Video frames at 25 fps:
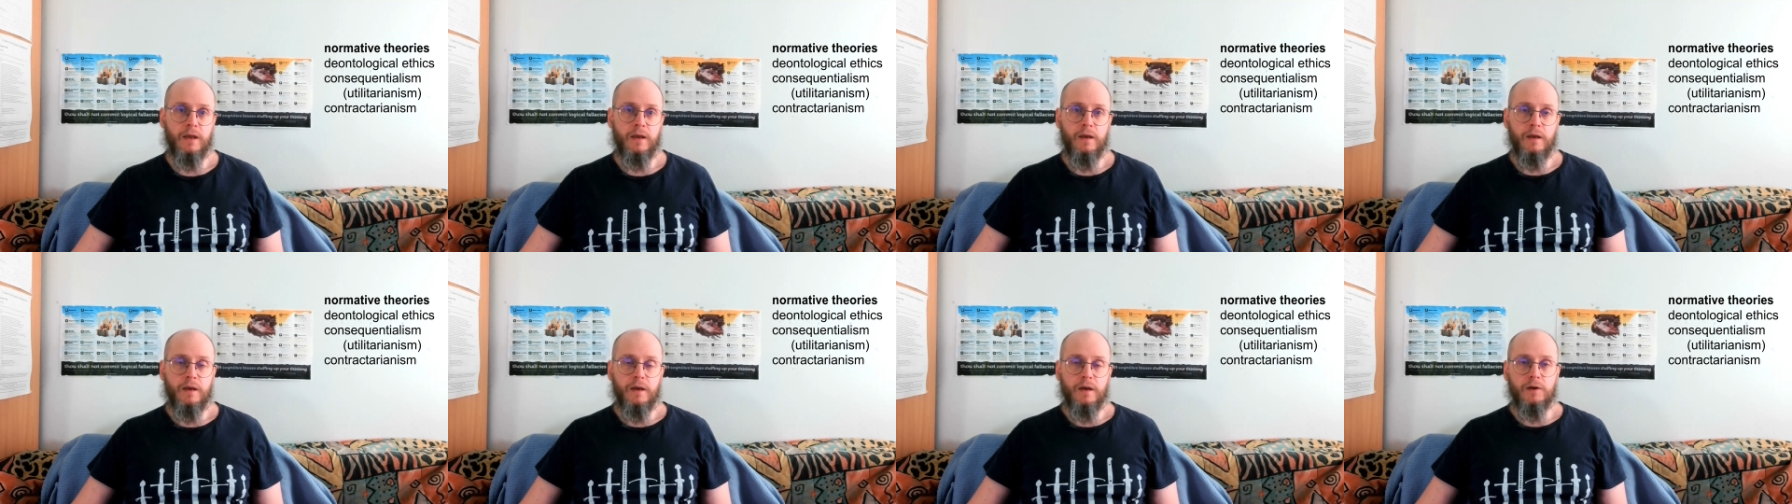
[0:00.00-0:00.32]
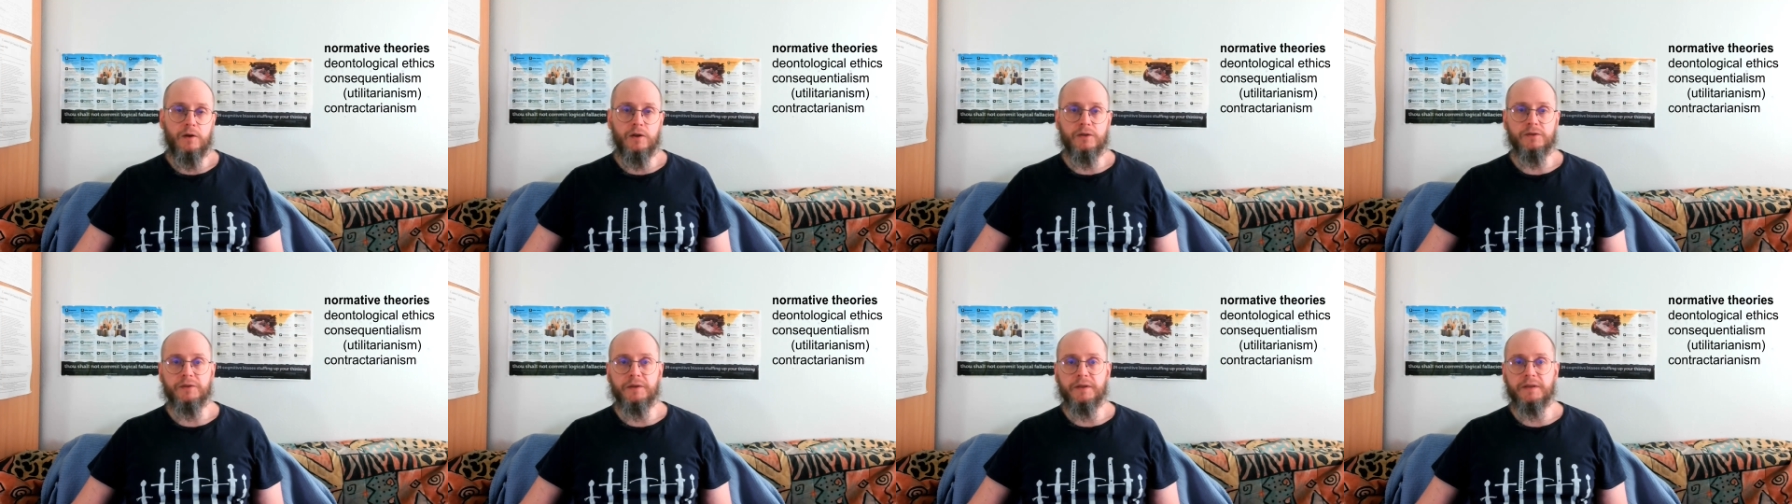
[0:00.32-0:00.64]

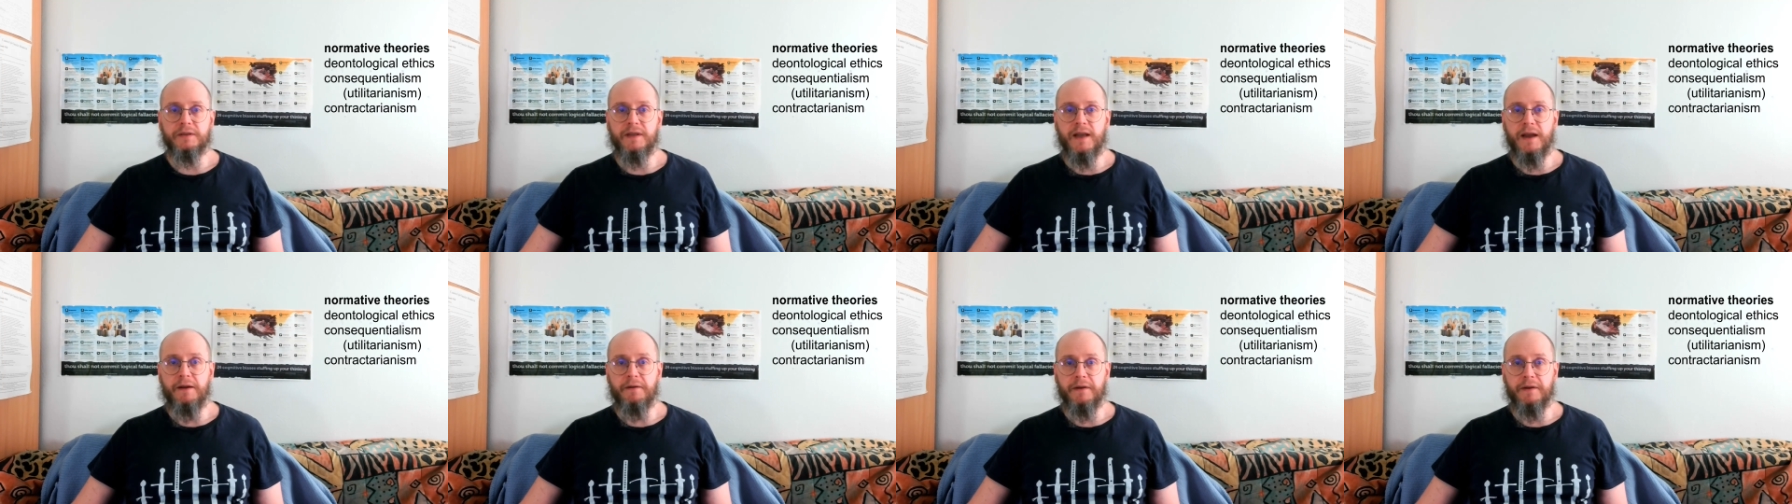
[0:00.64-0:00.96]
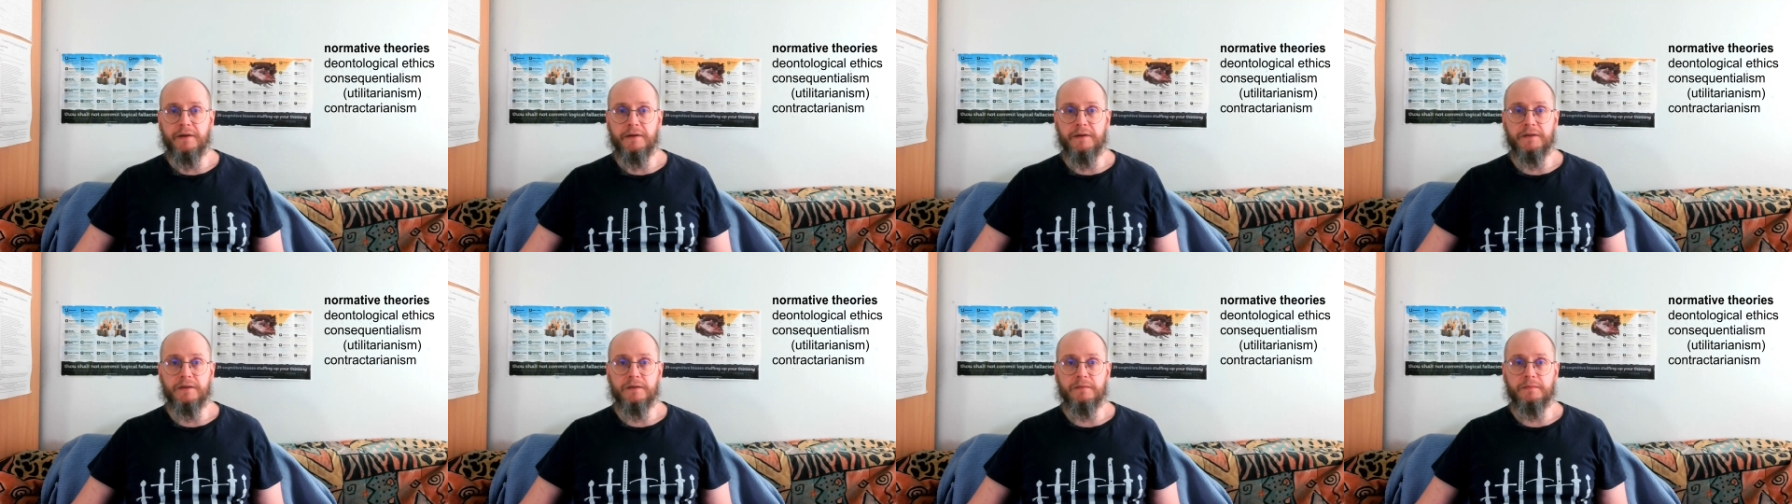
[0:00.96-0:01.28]

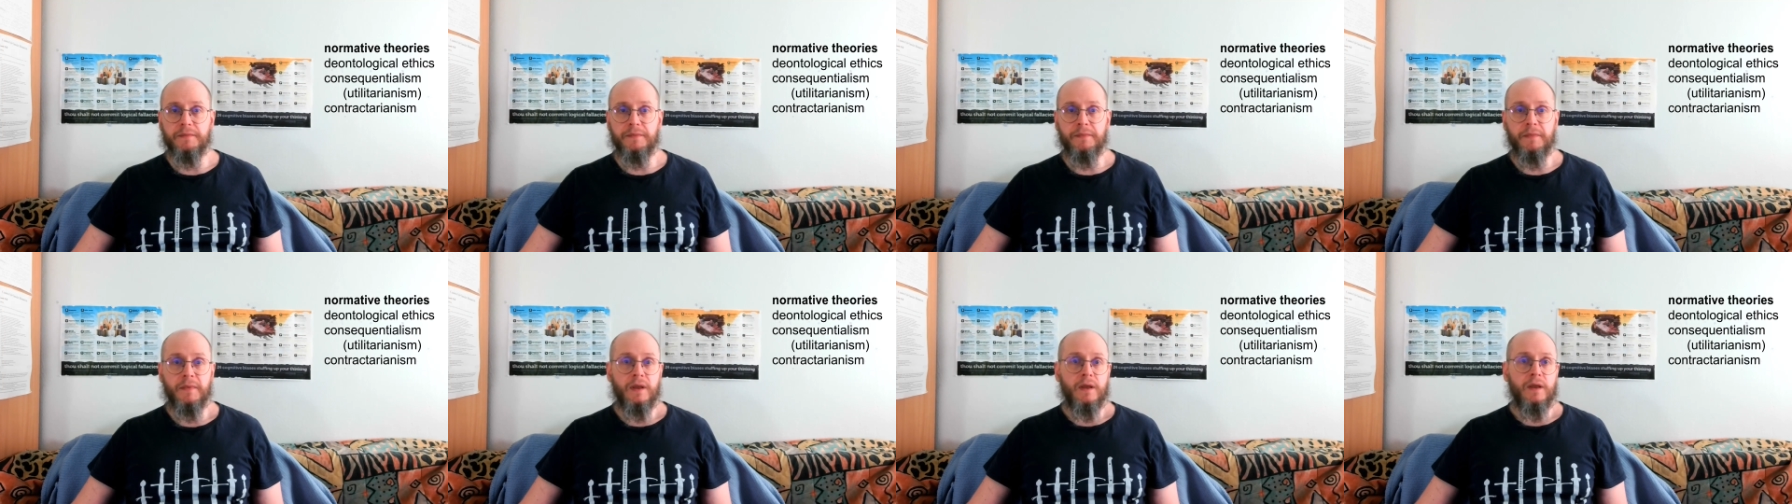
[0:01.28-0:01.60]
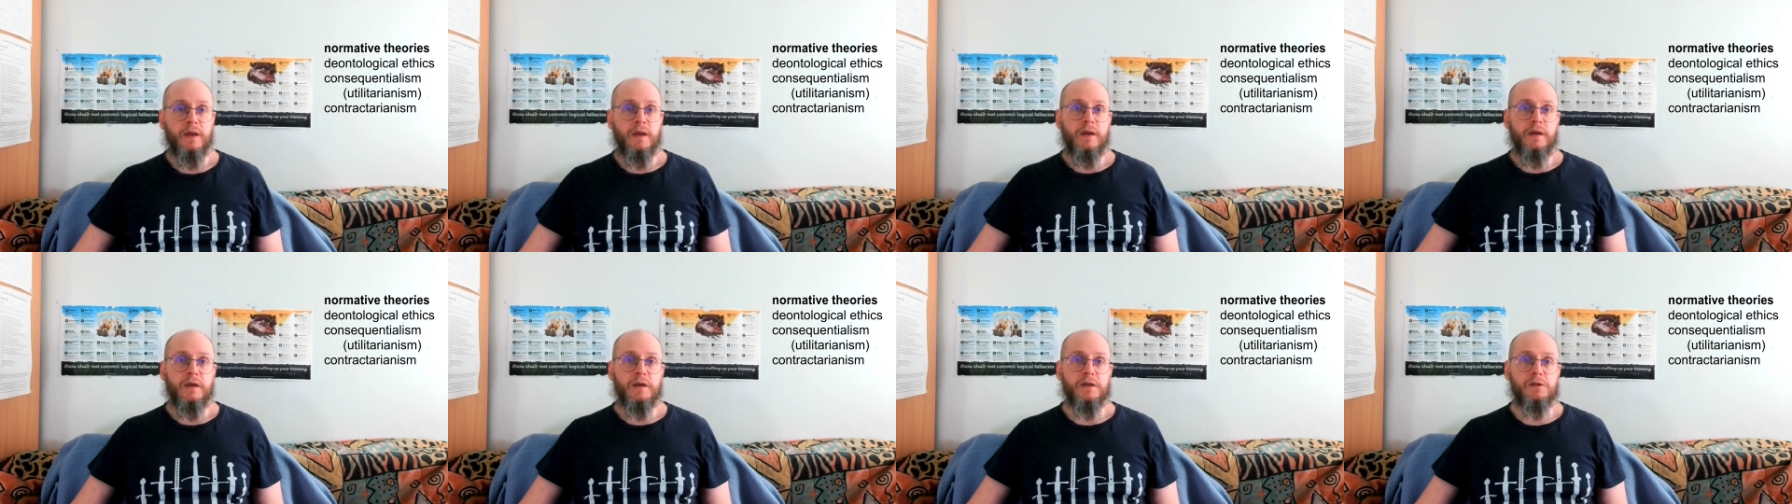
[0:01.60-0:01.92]
Contractarianism
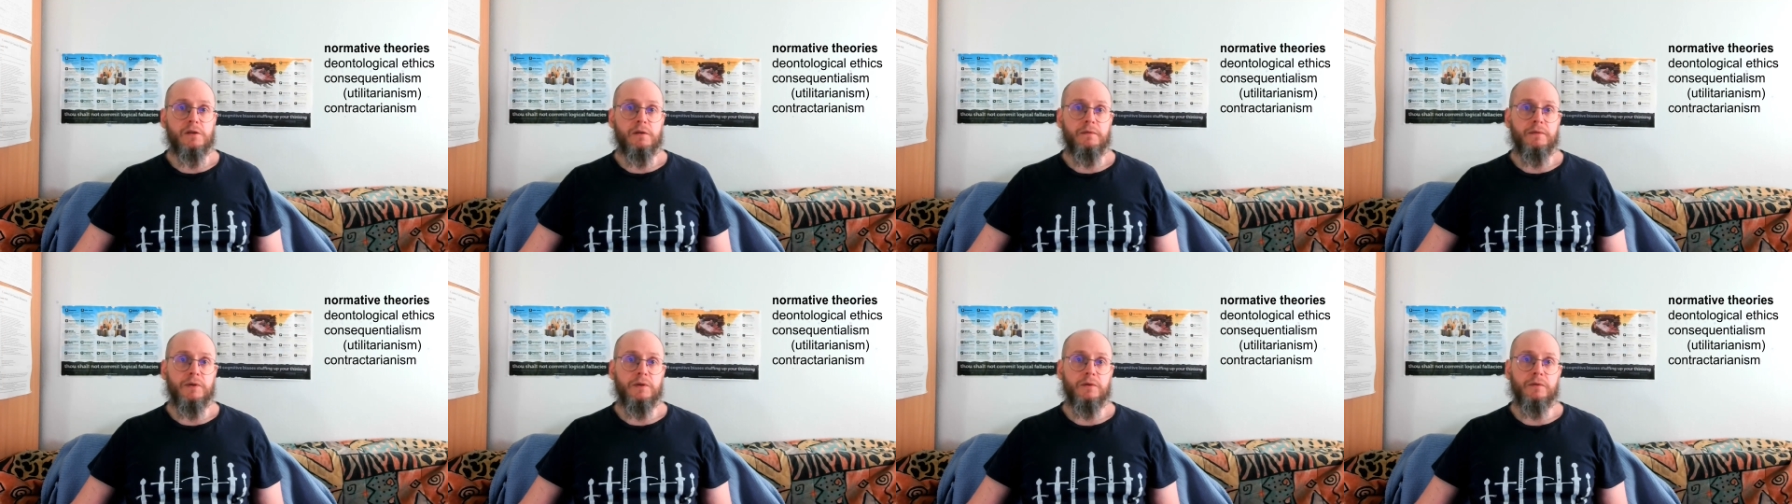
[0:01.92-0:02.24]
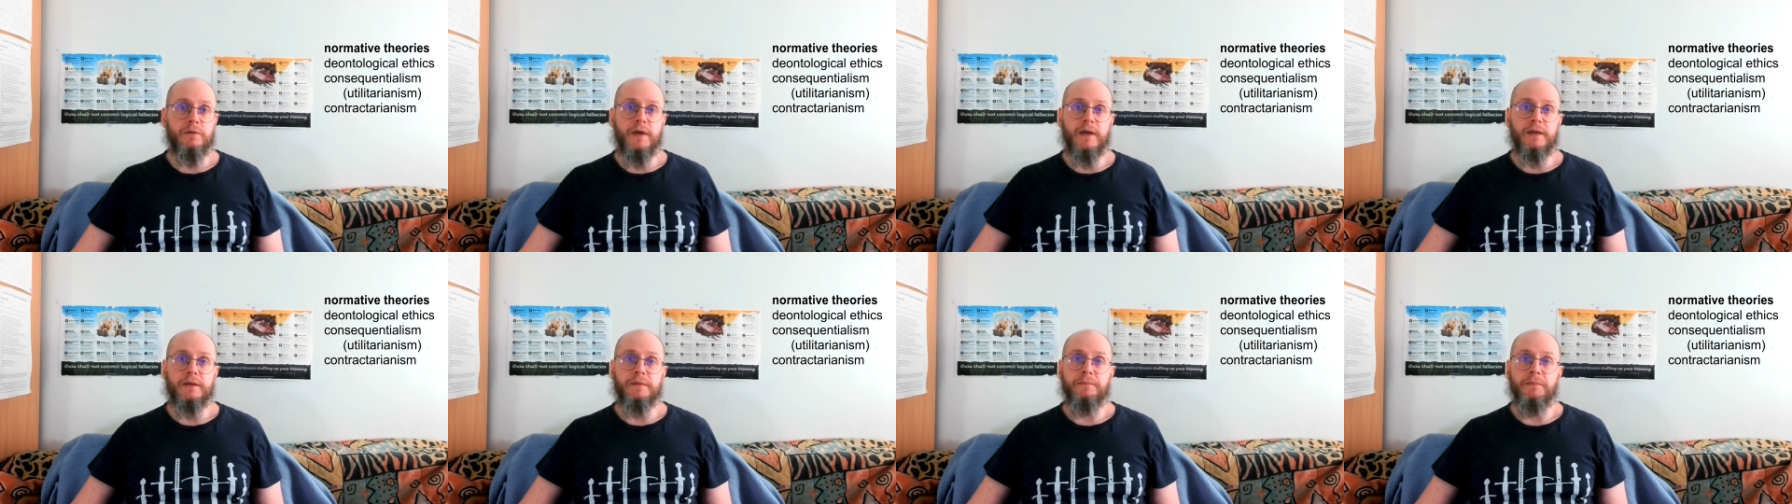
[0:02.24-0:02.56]
is the view
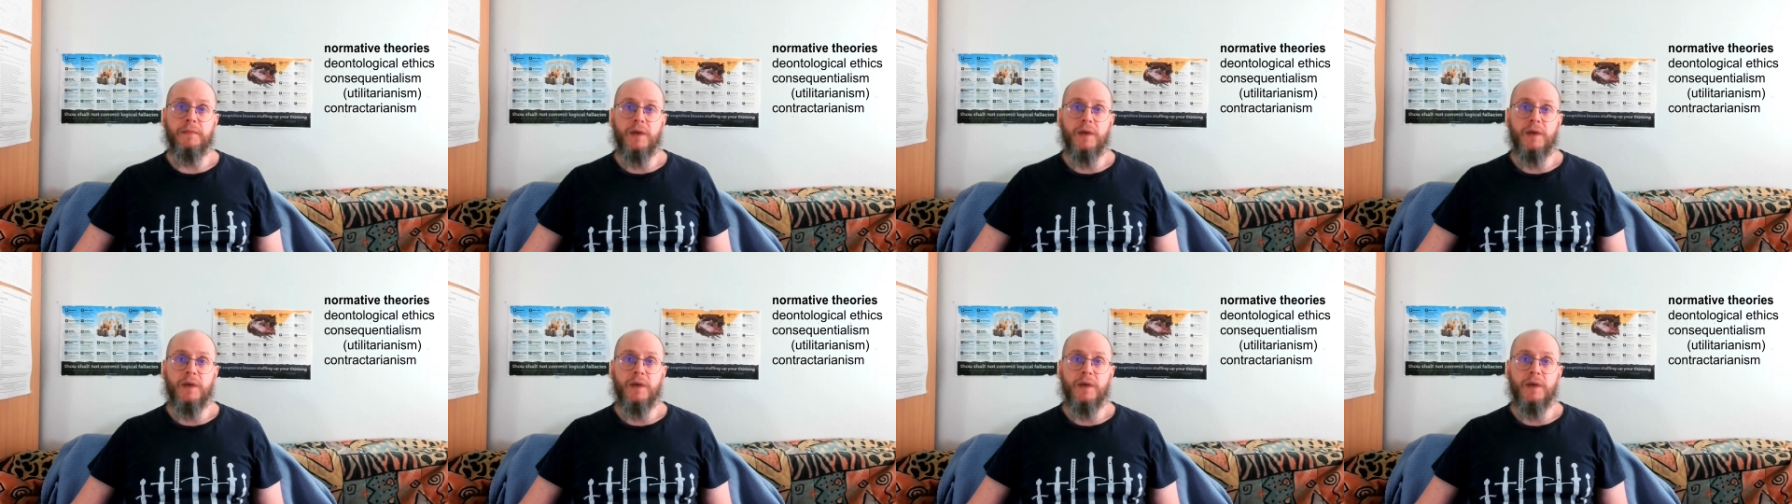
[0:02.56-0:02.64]
that